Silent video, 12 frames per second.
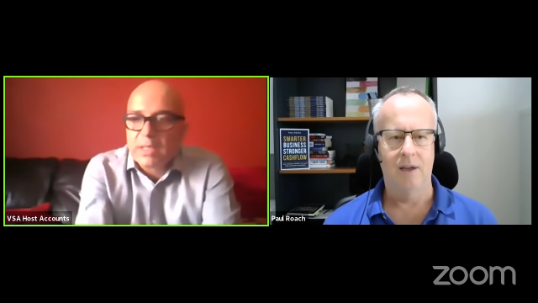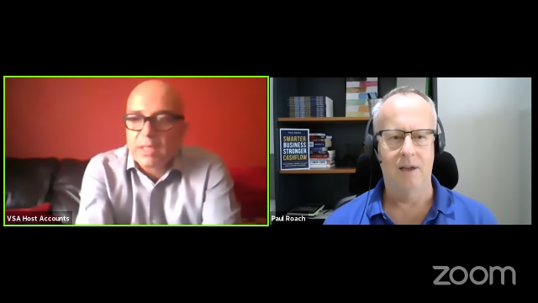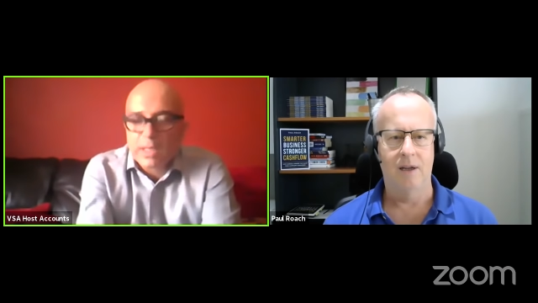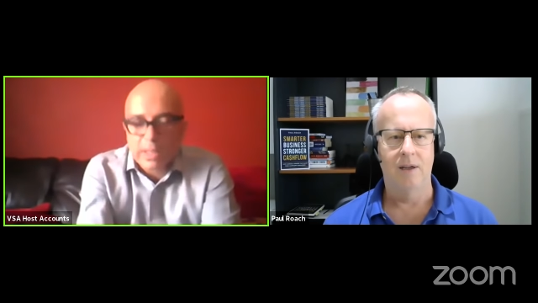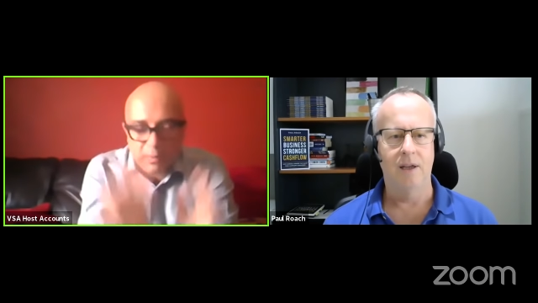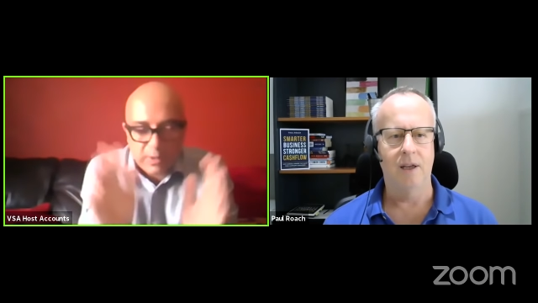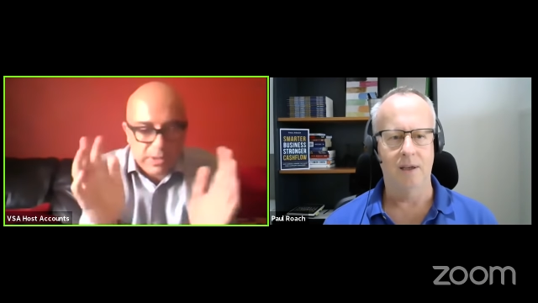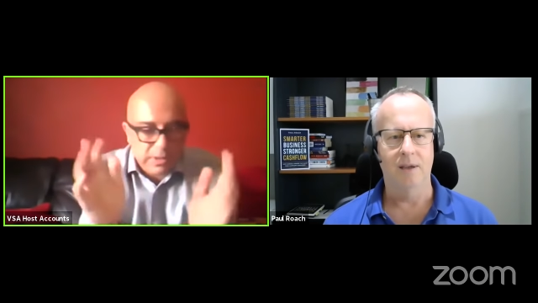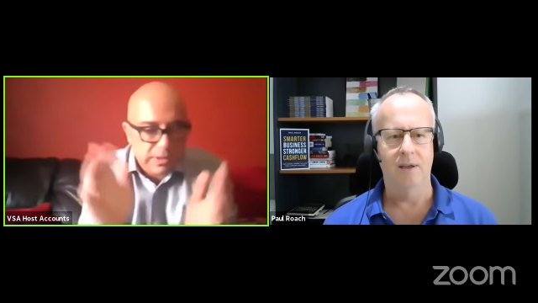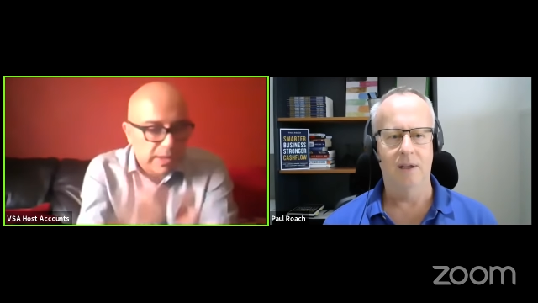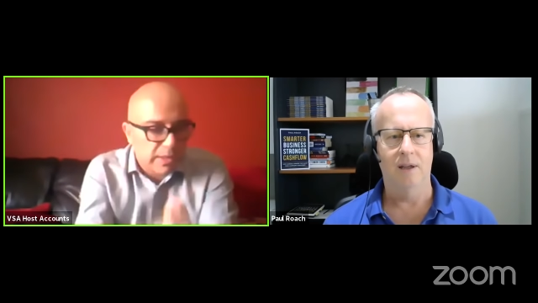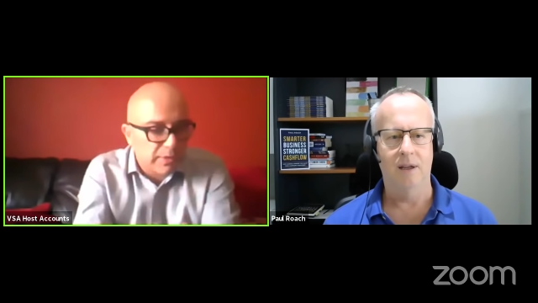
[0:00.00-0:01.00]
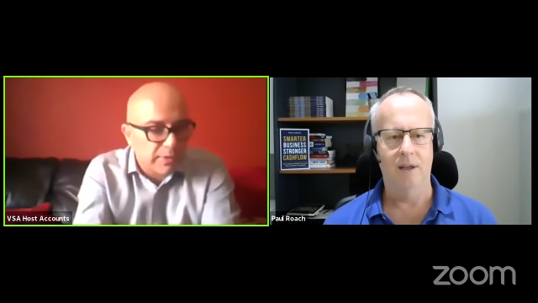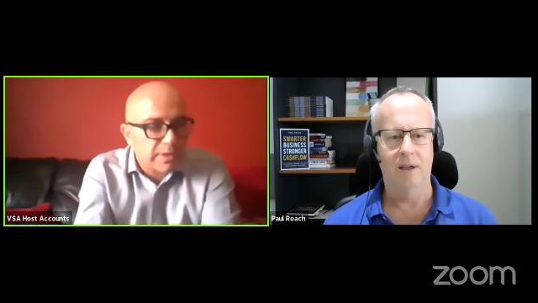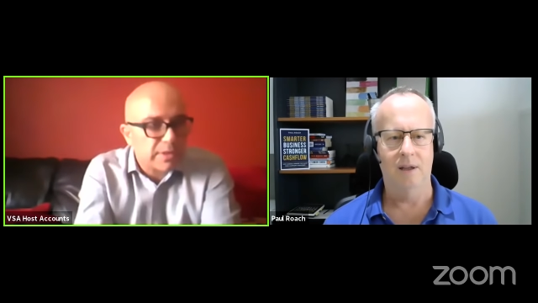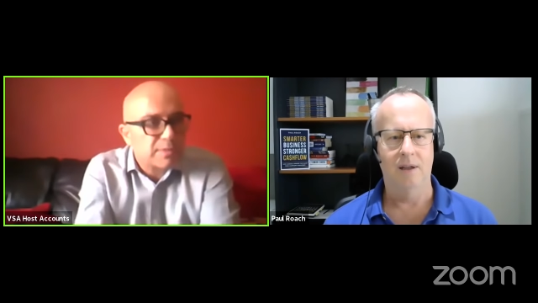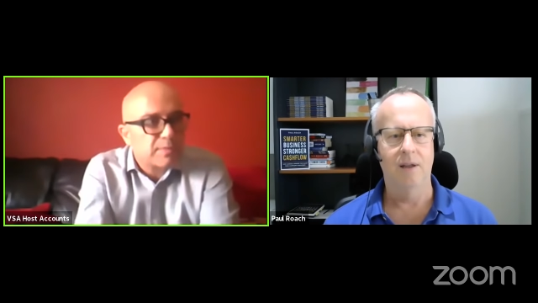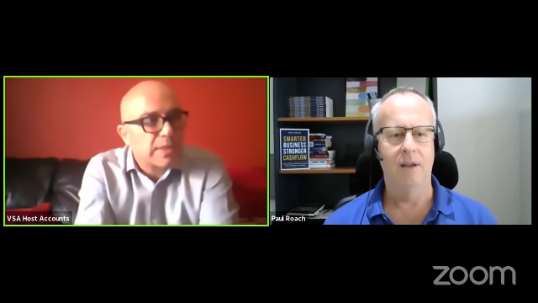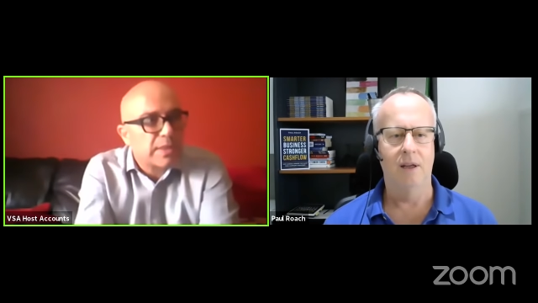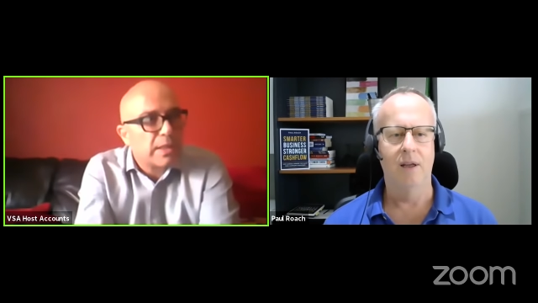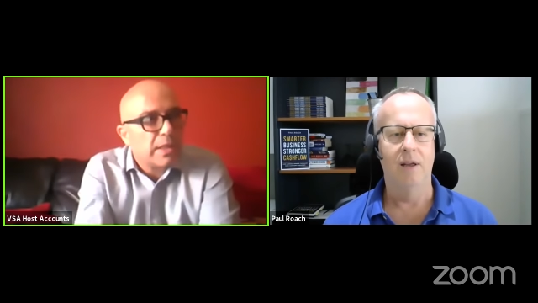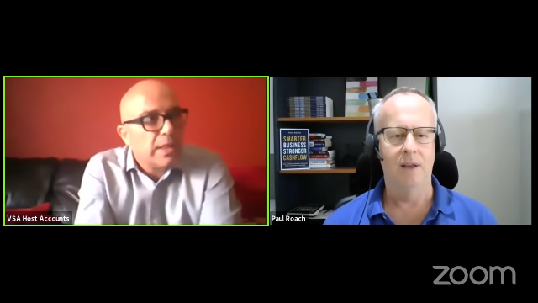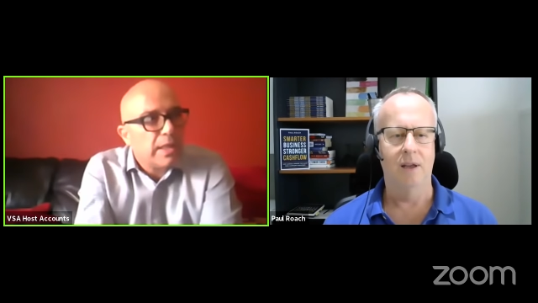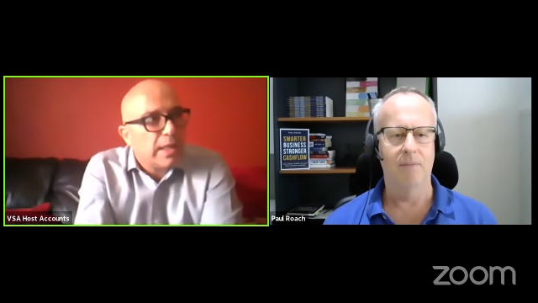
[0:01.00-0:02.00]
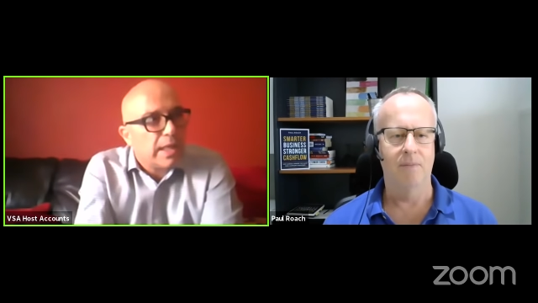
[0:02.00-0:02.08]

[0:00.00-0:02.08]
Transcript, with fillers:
Speaker 1: I yeah. won't say who it is, but yep.